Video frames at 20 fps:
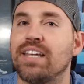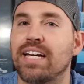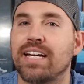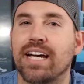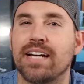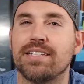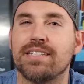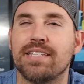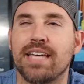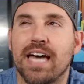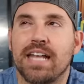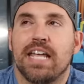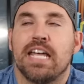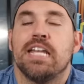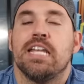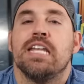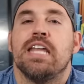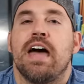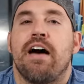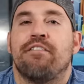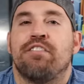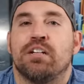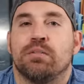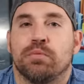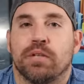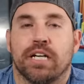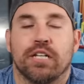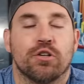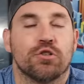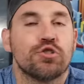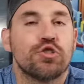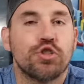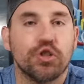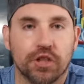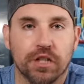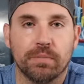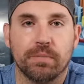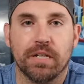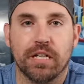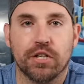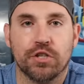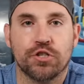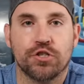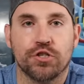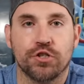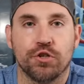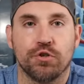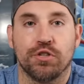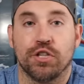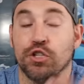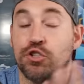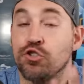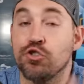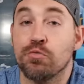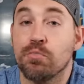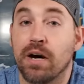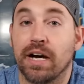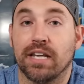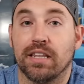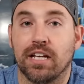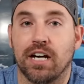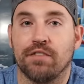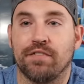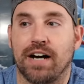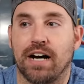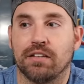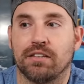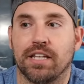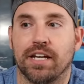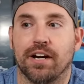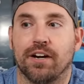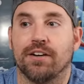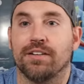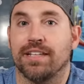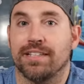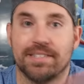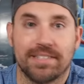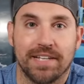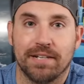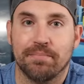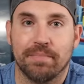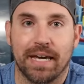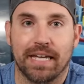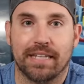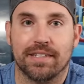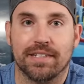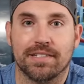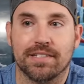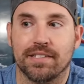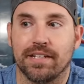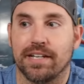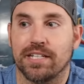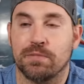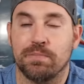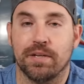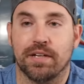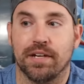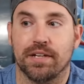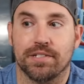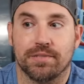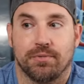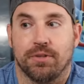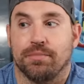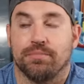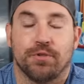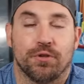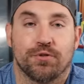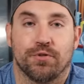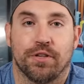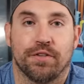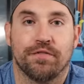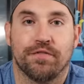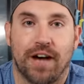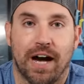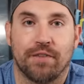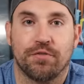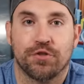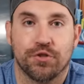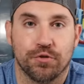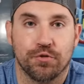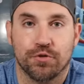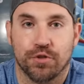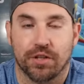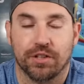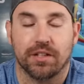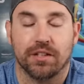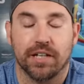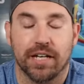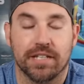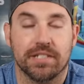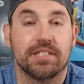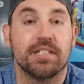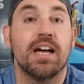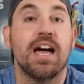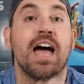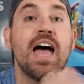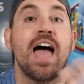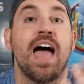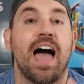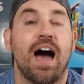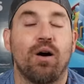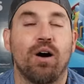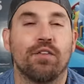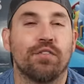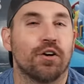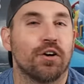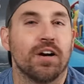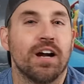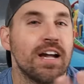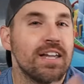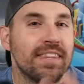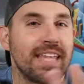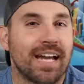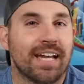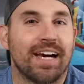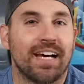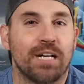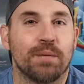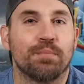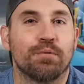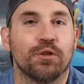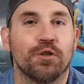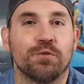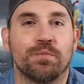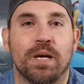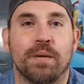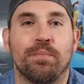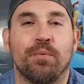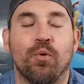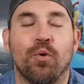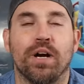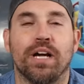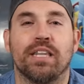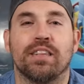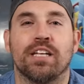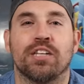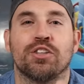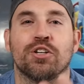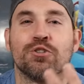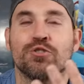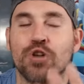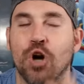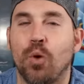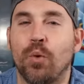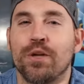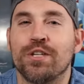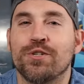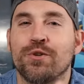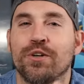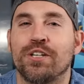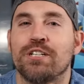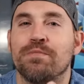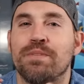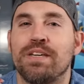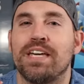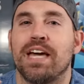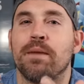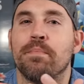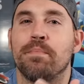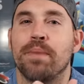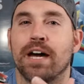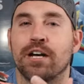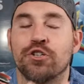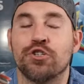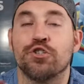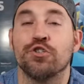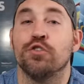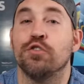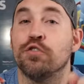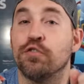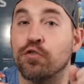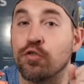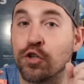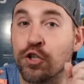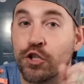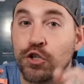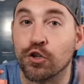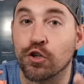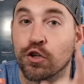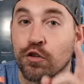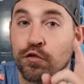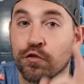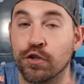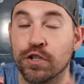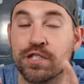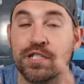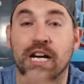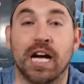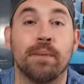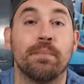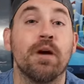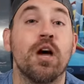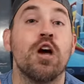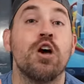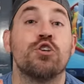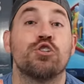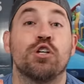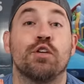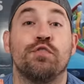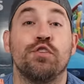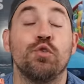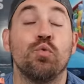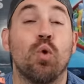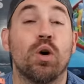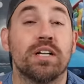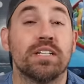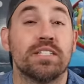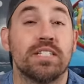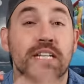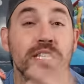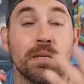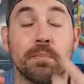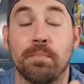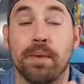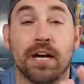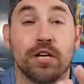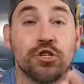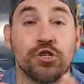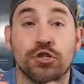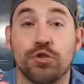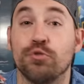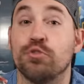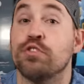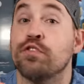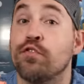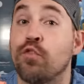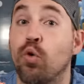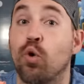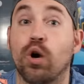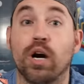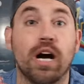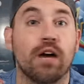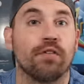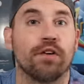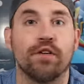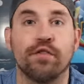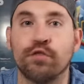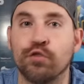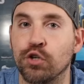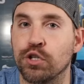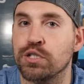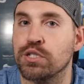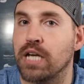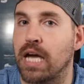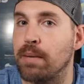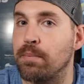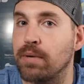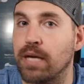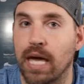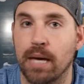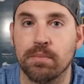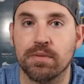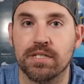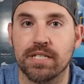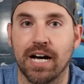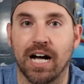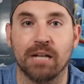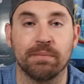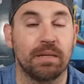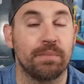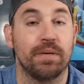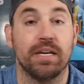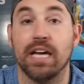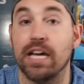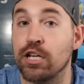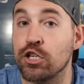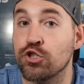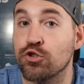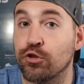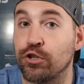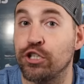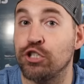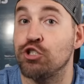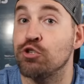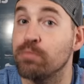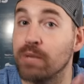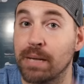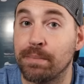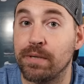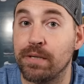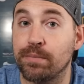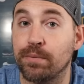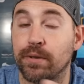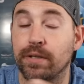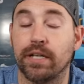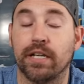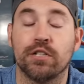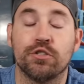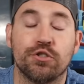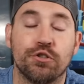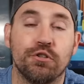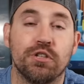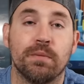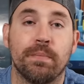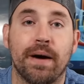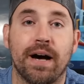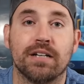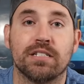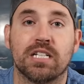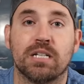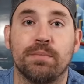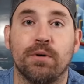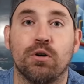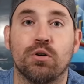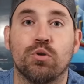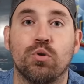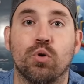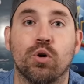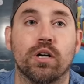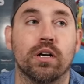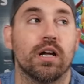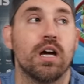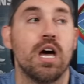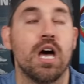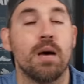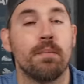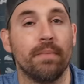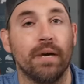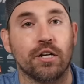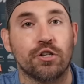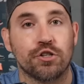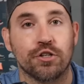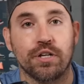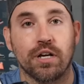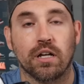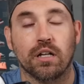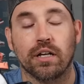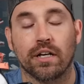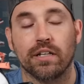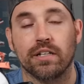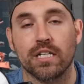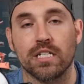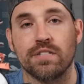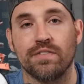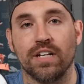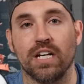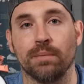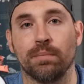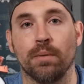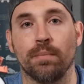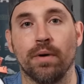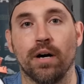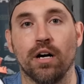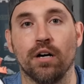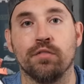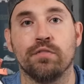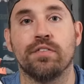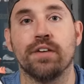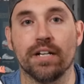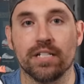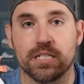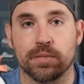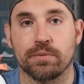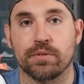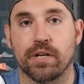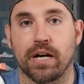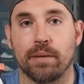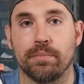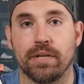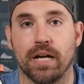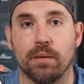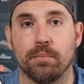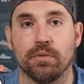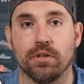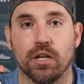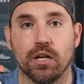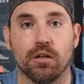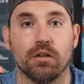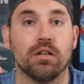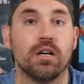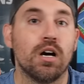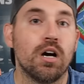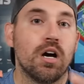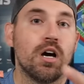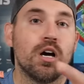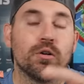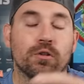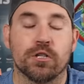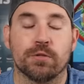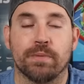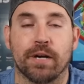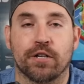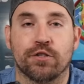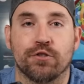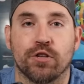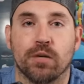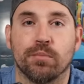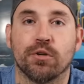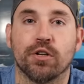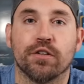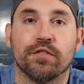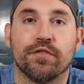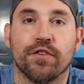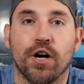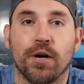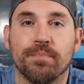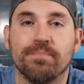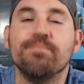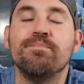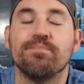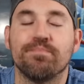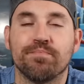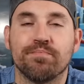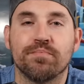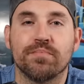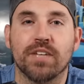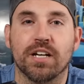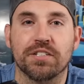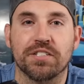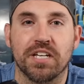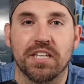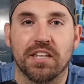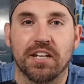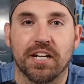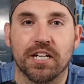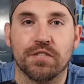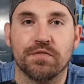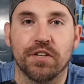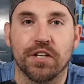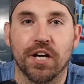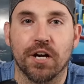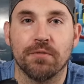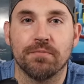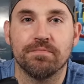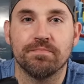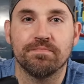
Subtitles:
like I said, inevitably there's gonna be a shoe that you might love out there that didn't make this list because, well, there's only five shoes on the list. However, that kind of proves my point that there's always going to be a best shoe for your foot type. So if you wanna see the best shoes for every foot type, game style, maybe injury you might be bringing to the basketball court, make sure you click in this video up above and subscribe down below. Respect to rubber and foam. I'll see you in the next video.